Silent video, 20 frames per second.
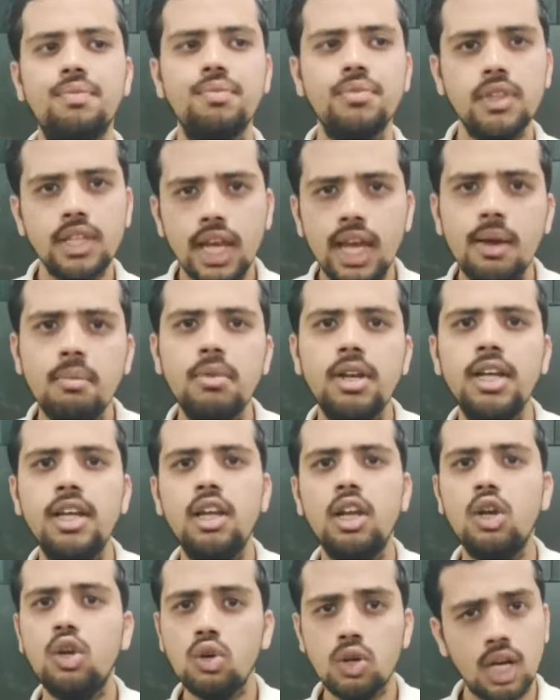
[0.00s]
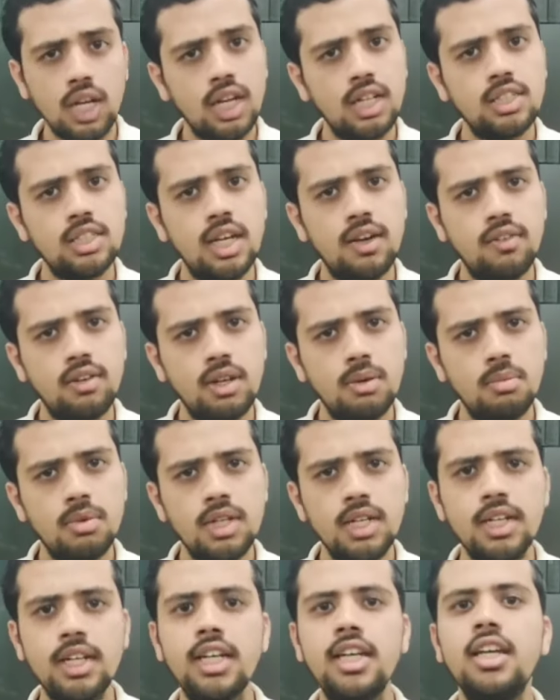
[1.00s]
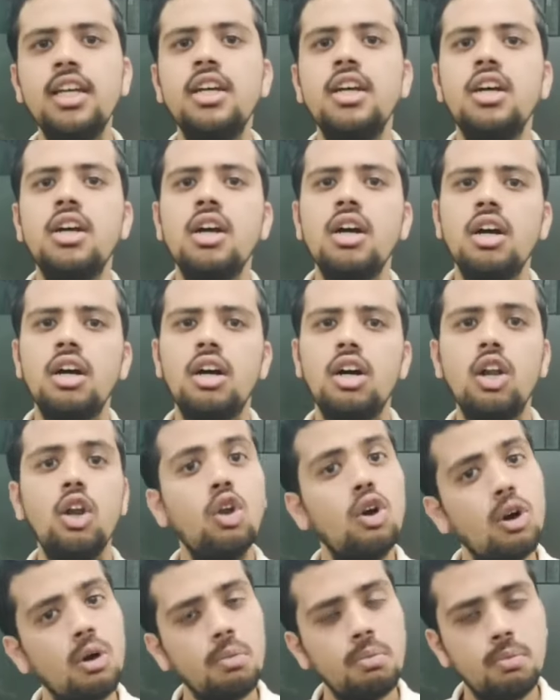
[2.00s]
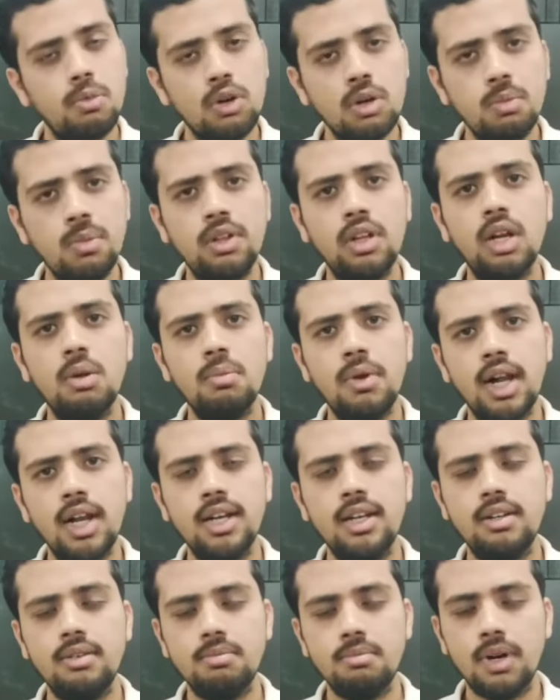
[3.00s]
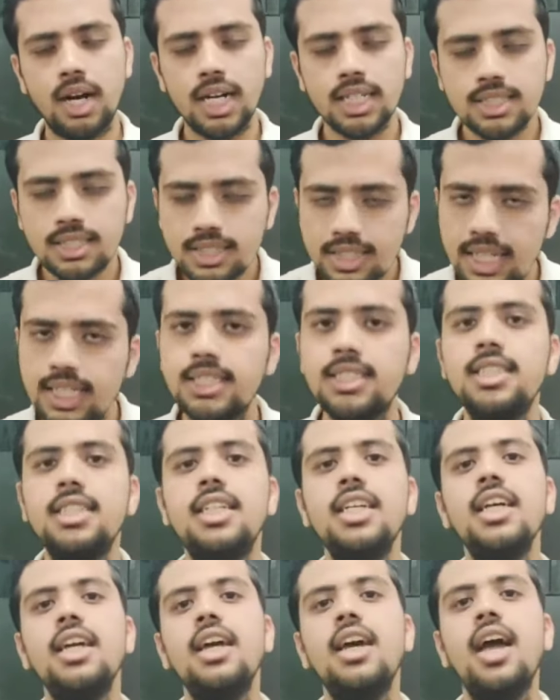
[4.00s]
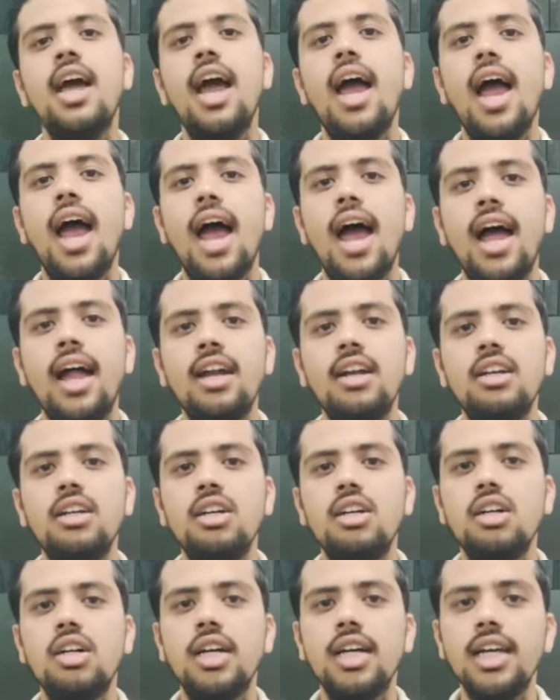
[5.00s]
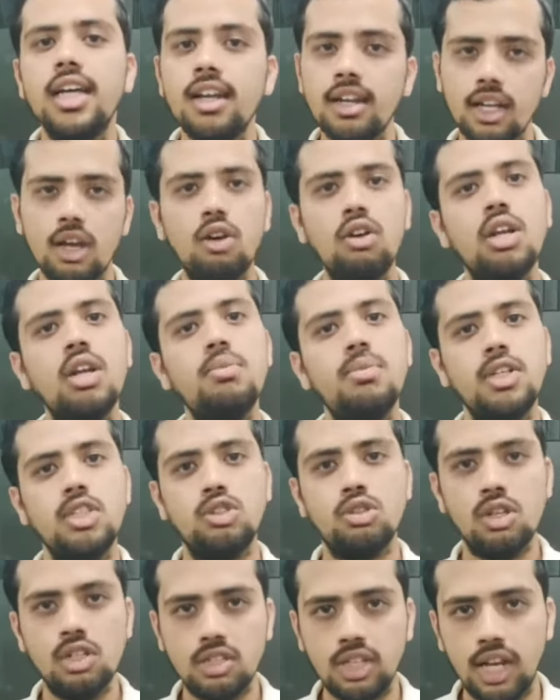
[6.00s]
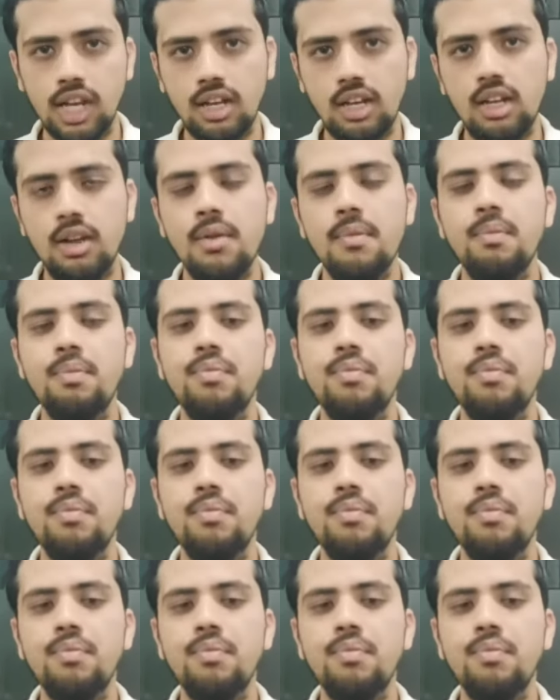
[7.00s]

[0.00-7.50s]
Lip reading: namely low energy availability, low bone mineral mass density, and irregular menstrual cycle.